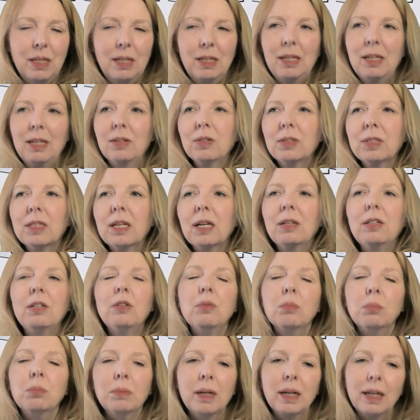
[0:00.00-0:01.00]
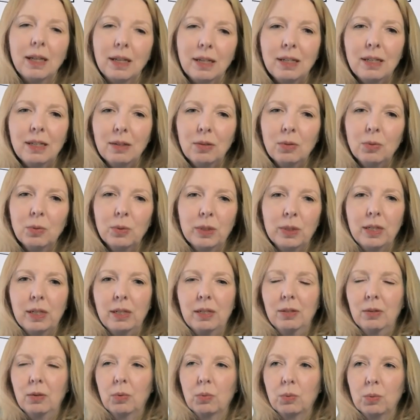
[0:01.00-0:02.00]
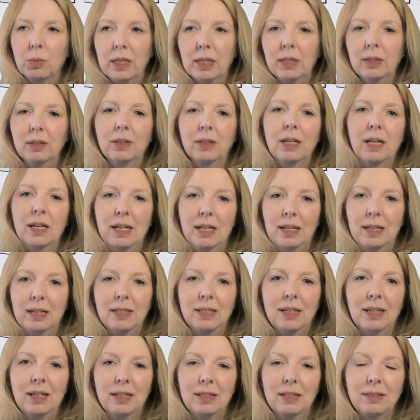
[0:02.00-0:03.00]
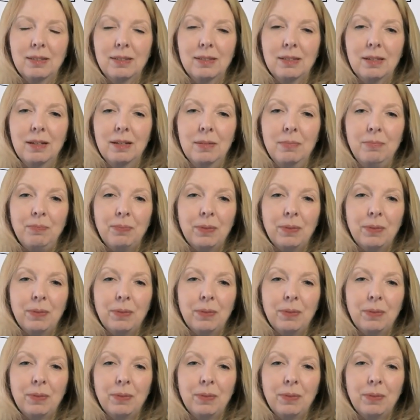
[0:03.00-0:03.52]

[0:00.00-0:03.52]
and here's how you might use it in a real context.